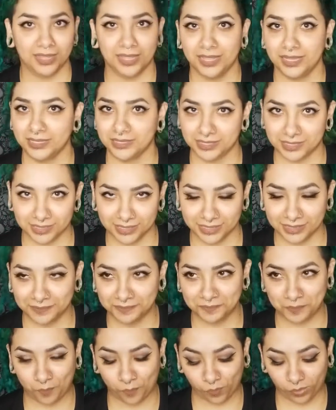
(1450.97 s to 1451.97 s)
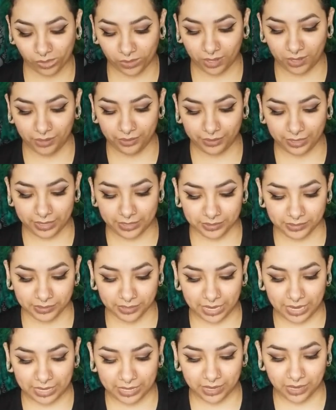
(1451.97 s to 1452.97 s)
it's okay. So
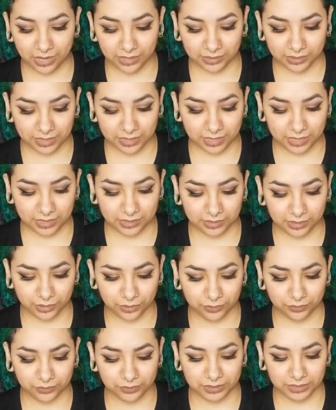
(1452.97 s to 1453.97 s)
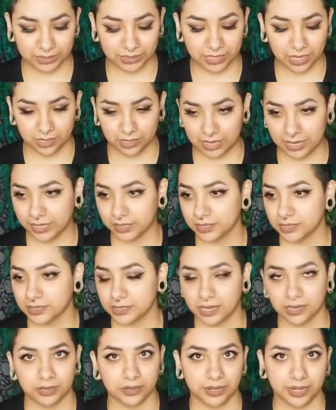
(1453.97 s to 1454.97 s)
I got the sock. I get the
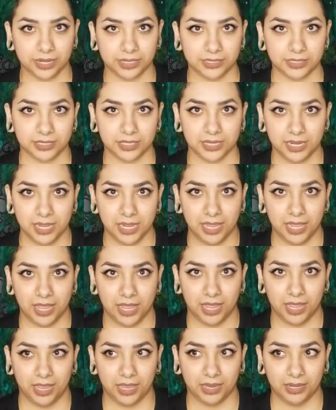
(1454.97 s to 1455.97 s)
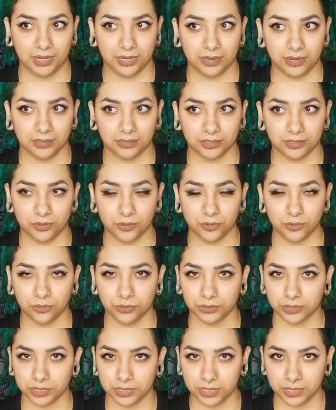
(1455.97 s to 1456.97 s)
sock crate, and I got the
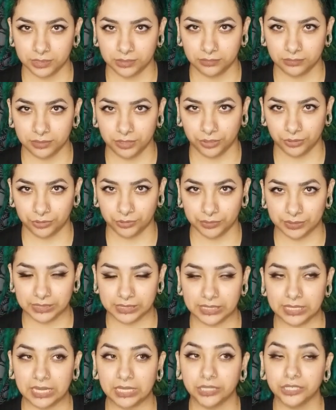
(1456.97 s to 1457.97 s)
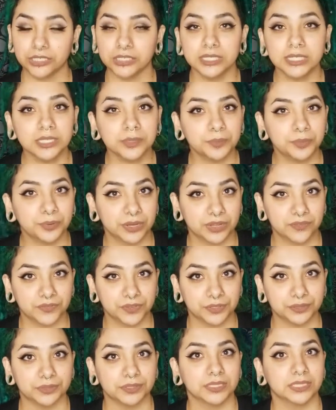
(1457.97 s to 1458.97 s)
cooler toned ones. And I looked at the
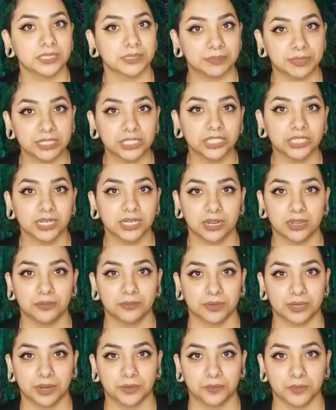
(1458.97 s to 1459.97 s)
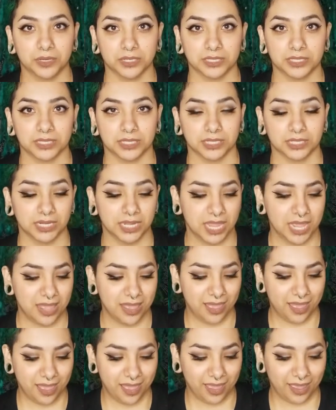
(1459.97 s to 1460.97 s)
previews to make sure I got what I wanted.
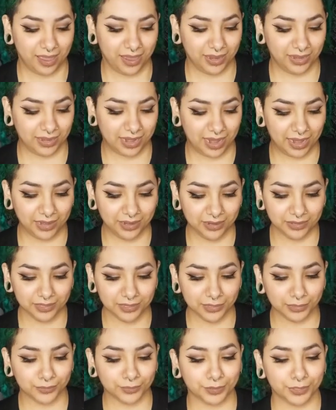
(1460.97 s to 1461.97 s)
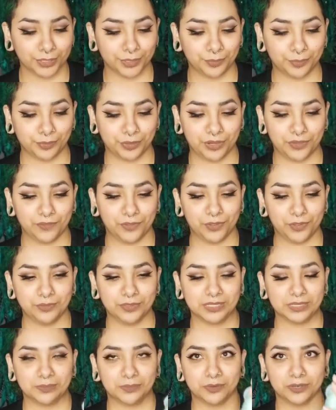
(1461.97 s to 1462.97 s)
And I could have swore the preview
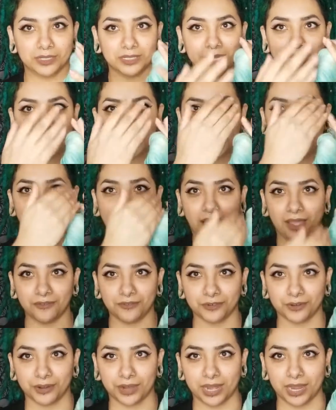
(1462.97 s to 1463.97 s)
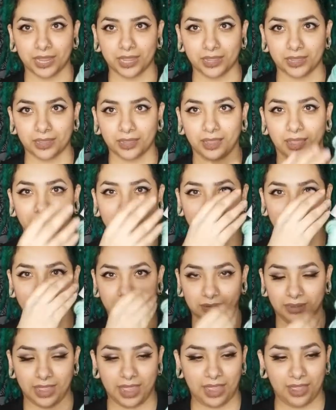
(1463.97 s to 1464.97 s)
was more like half gray and
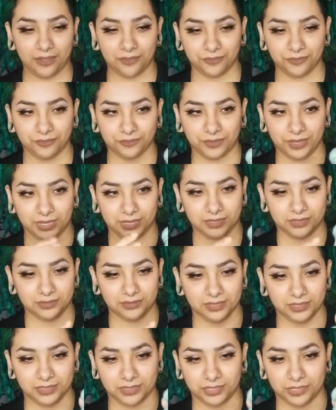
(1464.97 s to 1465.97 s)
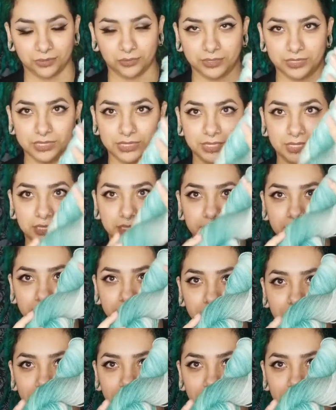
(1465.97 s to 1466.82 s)
then half like the turquoisey